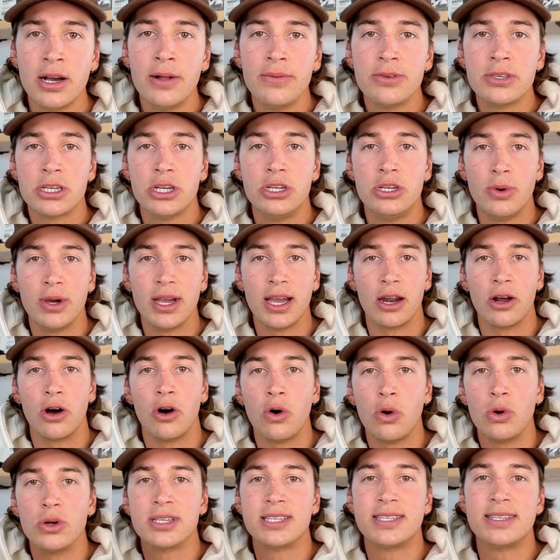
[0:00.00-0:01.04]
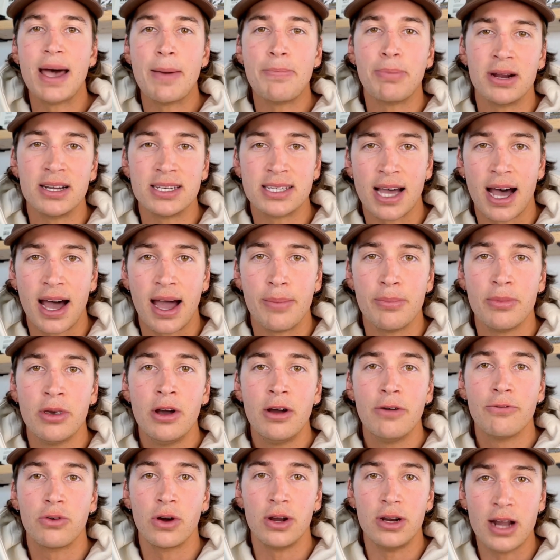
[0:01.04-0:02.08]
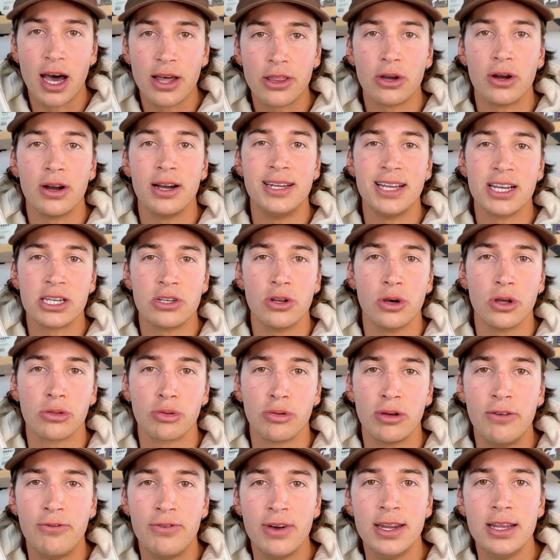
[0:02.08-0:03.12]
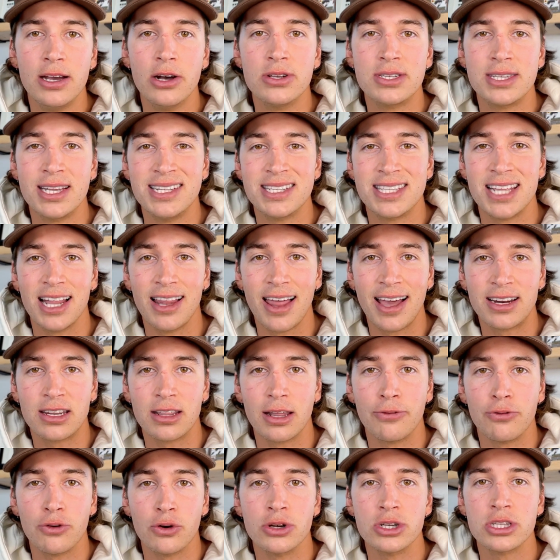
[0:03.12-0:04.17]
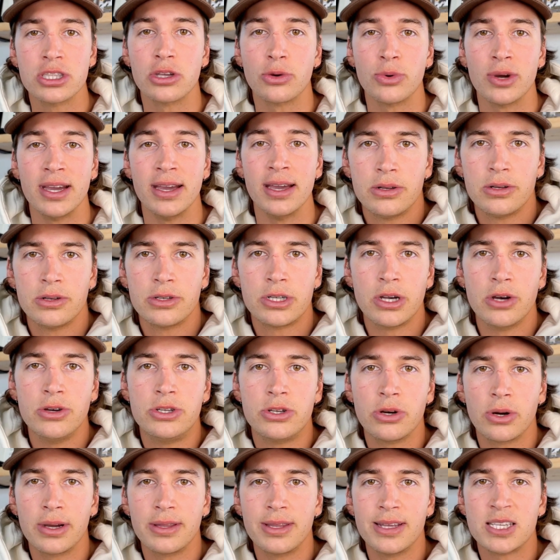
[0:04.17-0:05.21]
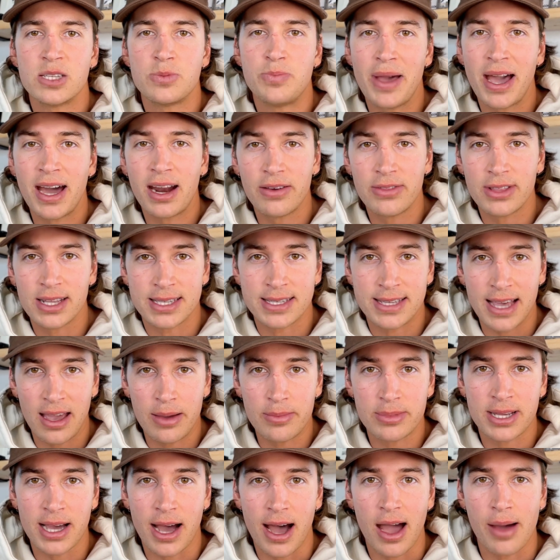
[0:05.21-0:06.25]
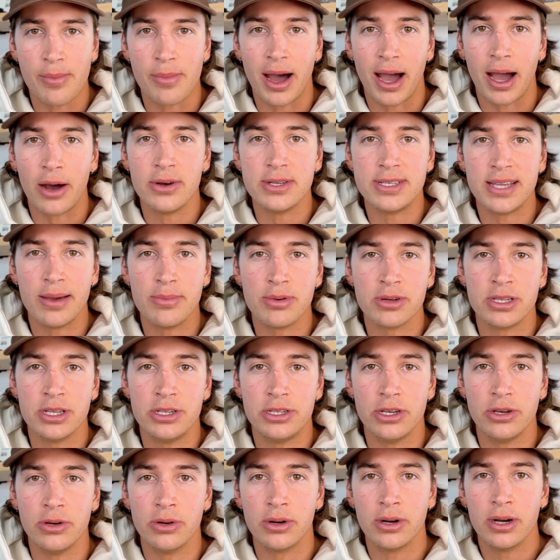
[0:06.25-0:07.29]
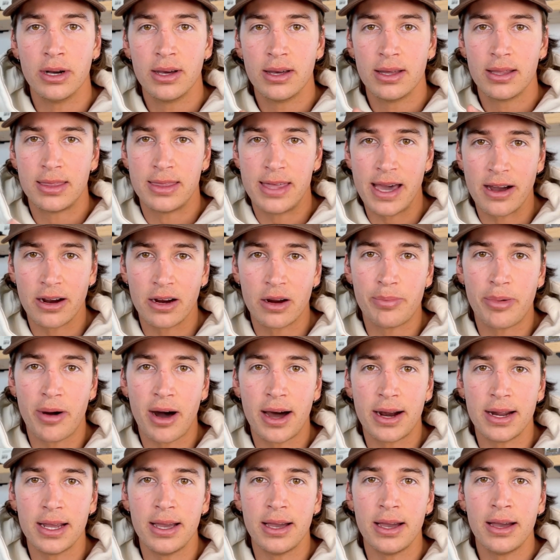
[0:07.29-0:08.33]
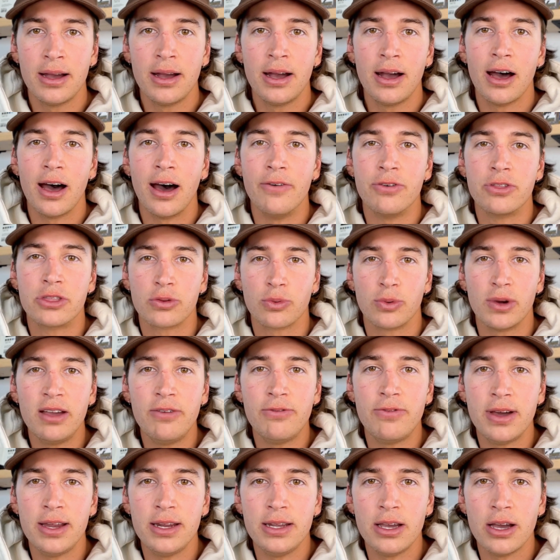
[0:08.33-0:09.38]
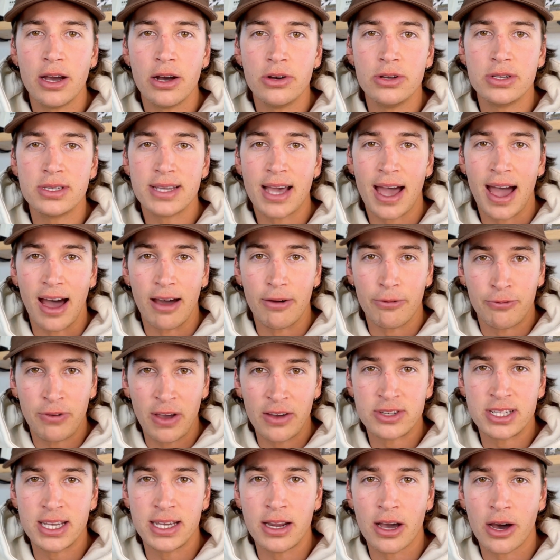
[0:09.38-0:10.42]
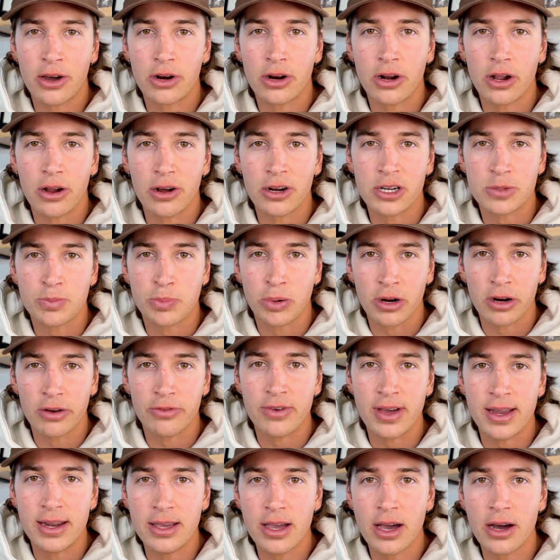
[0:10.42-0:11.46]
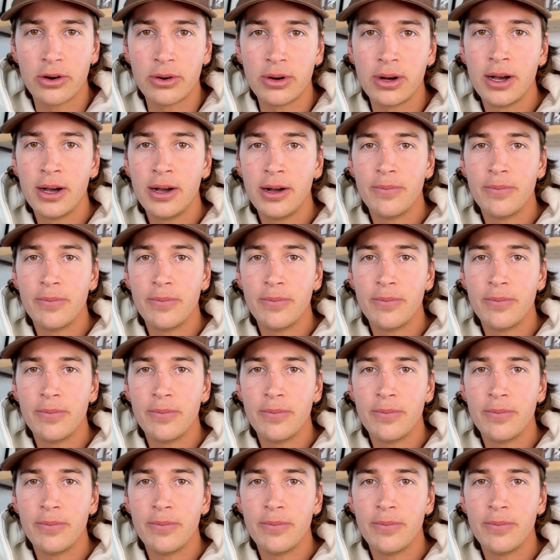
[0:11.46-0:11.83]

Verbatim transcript: to doing it a whole separate time for another additional three videos since they liked the first three. So during the span of the same time, I was able to do Therabody of three videos at $1,500 per video.